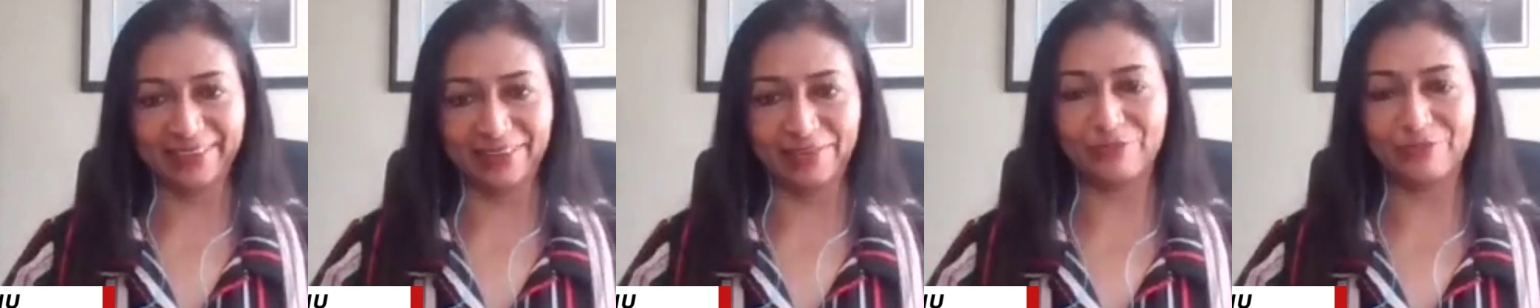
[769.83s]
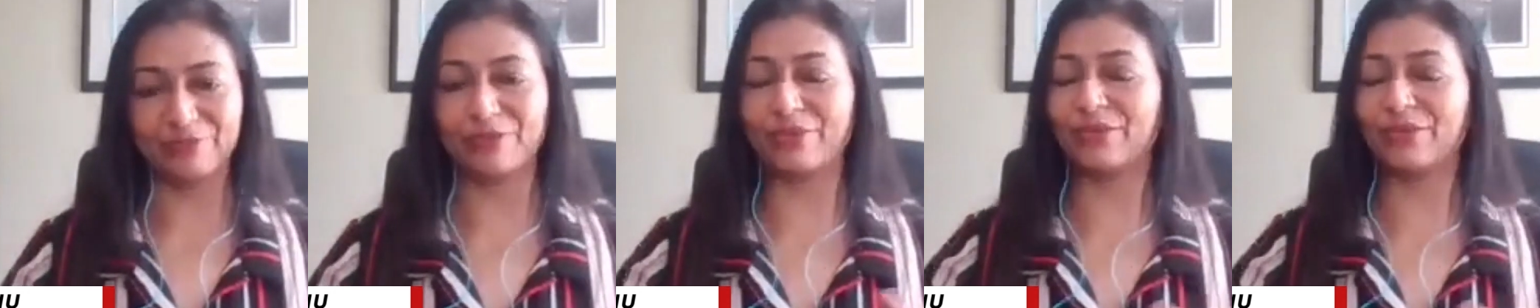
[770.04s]

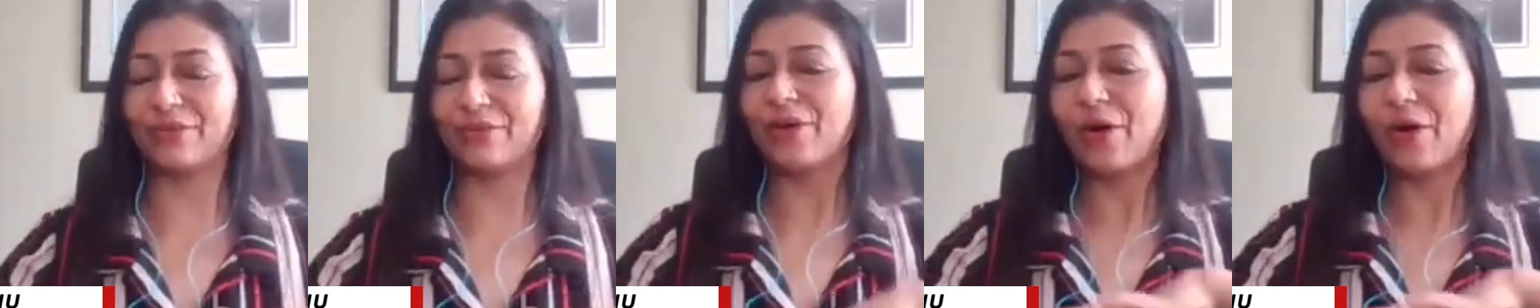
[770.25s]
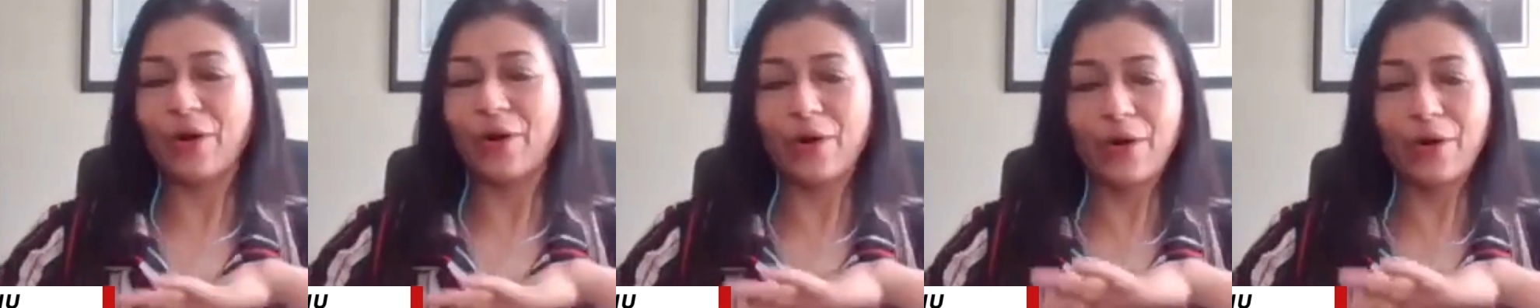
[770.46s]
for
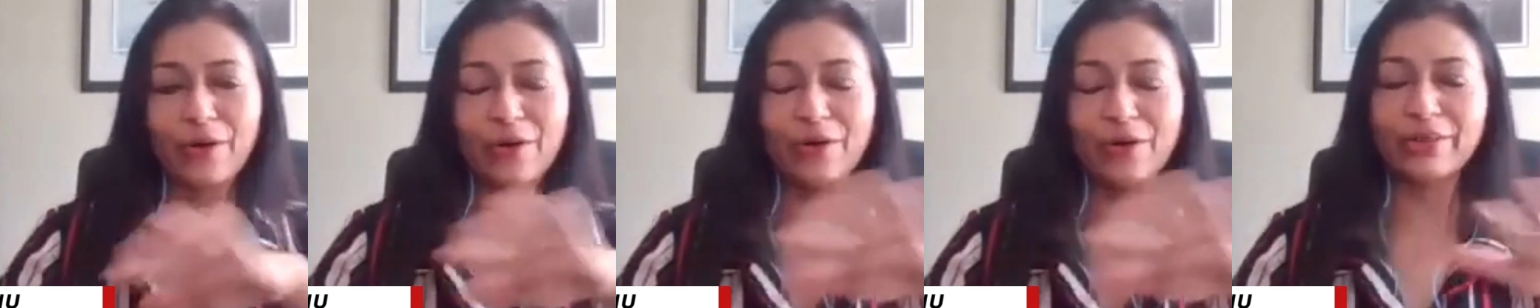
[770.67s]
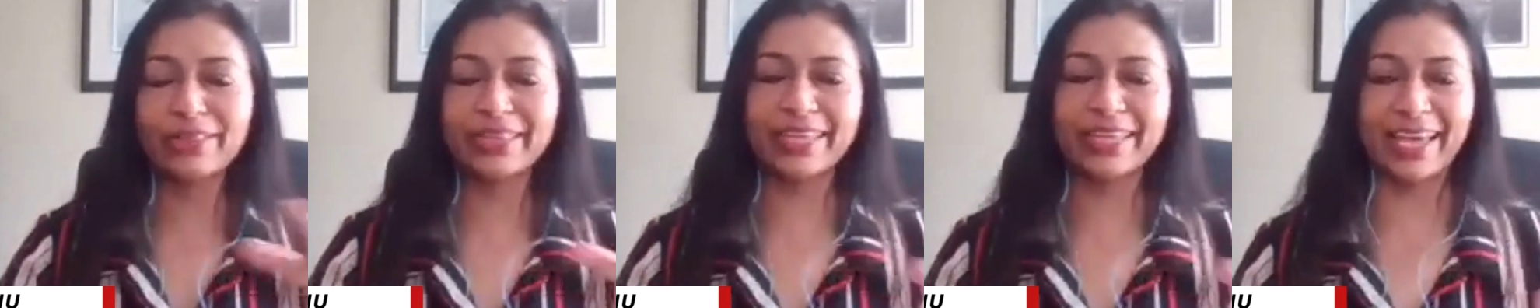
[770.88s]

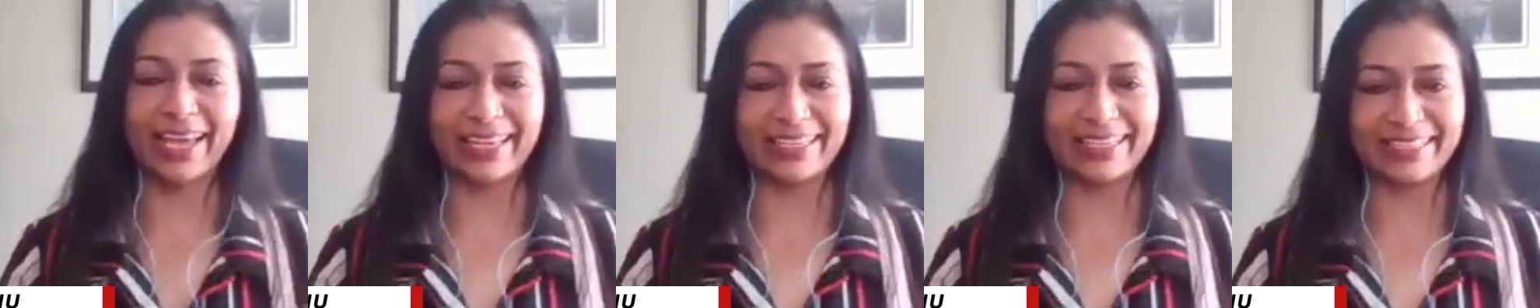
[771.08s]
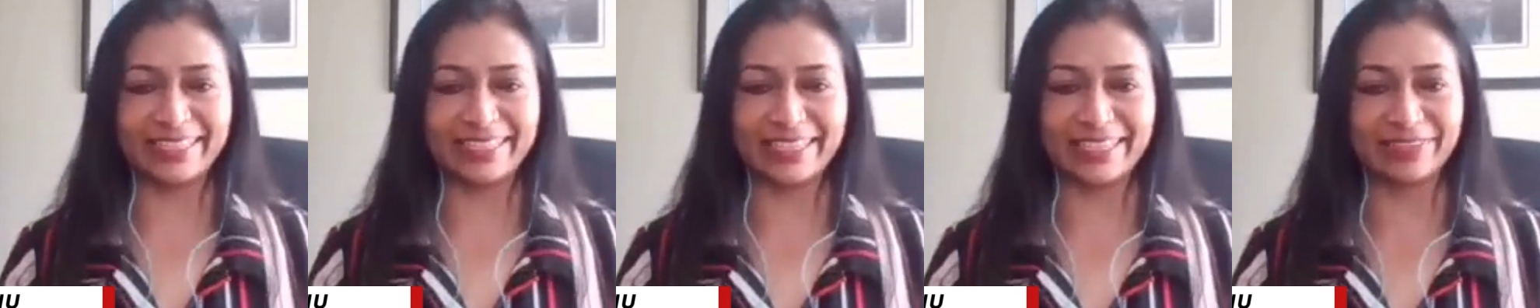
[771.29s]
all the
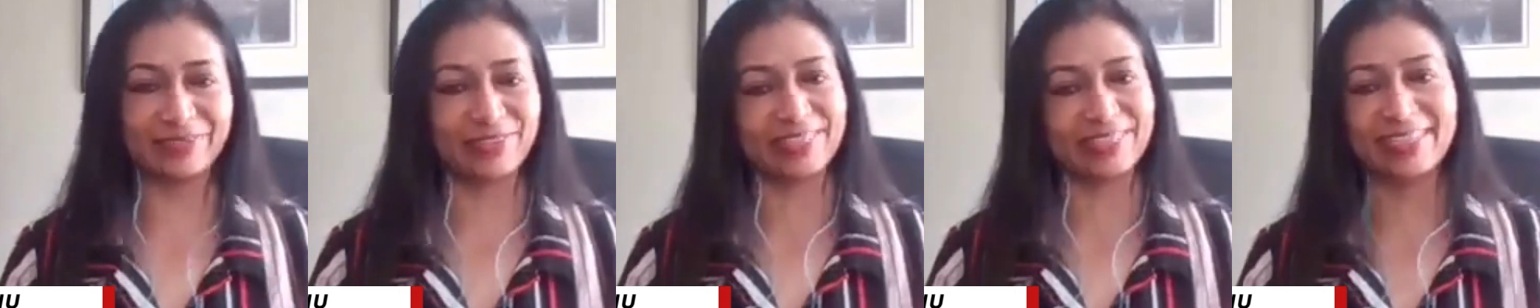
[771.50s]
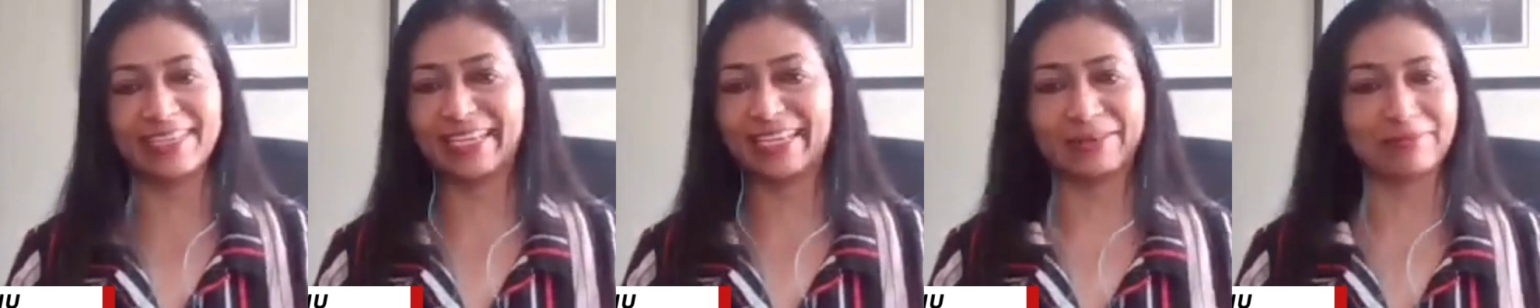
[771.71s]
answers which
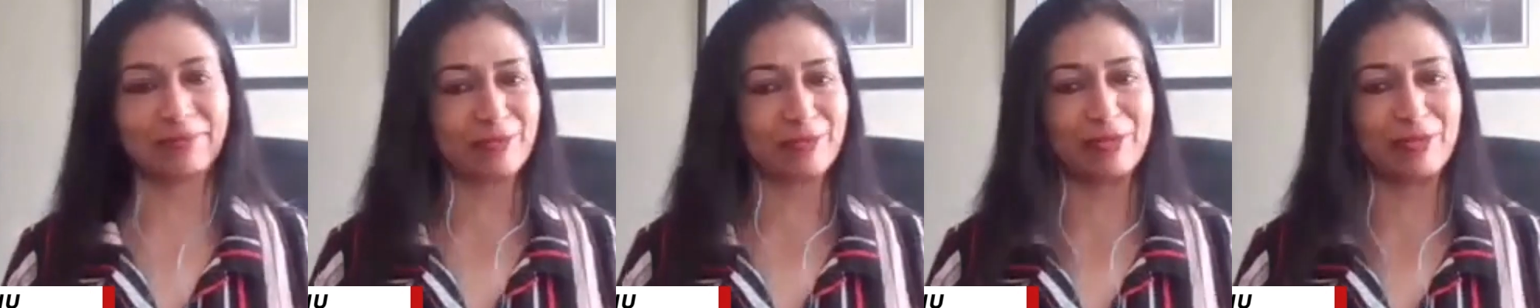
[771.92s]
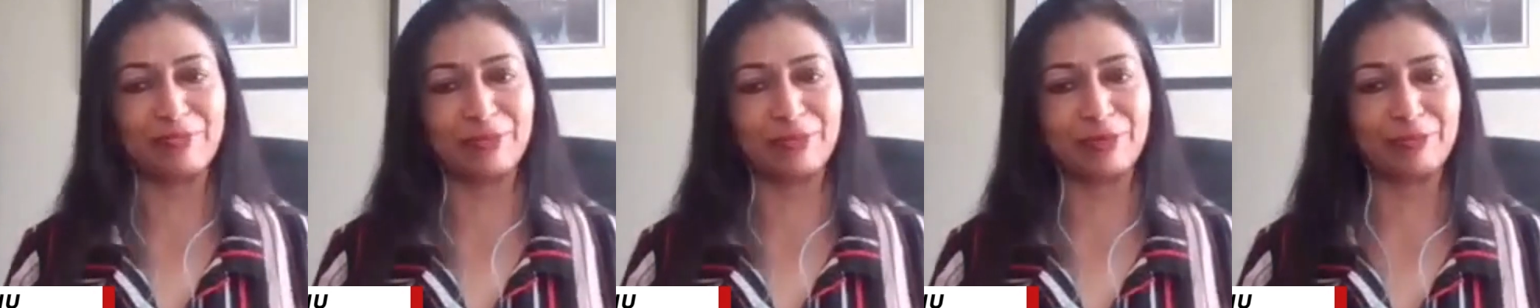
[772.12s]
are coming
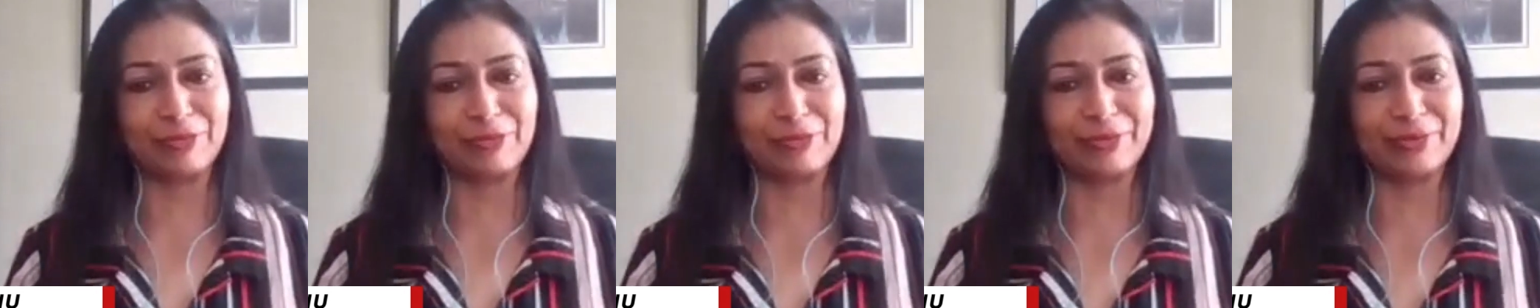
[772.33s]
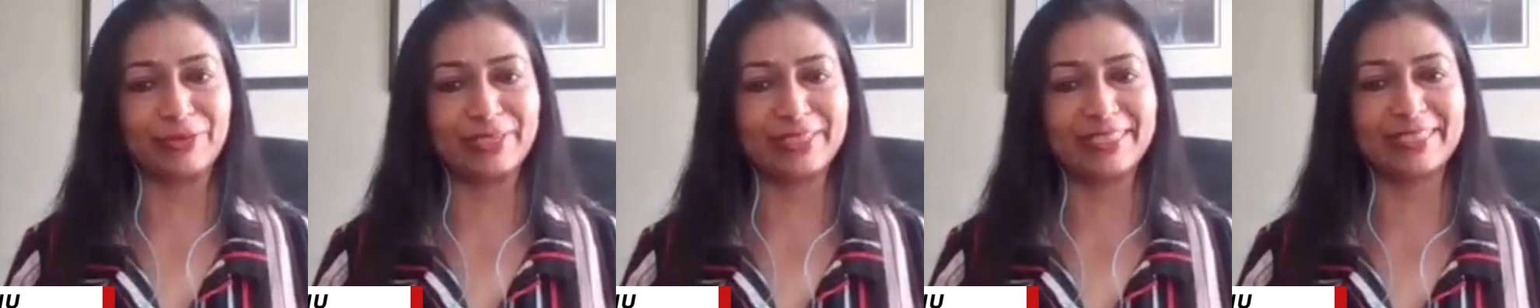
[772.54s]
from the
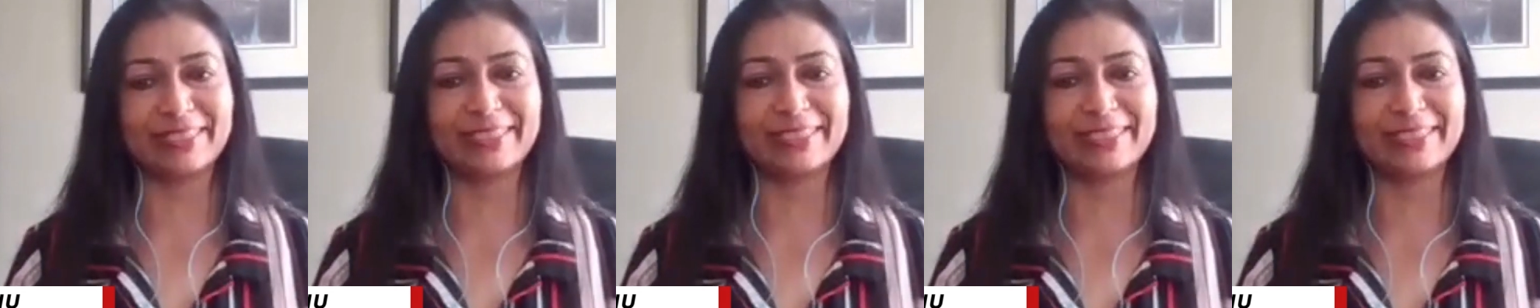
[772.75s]
viewers.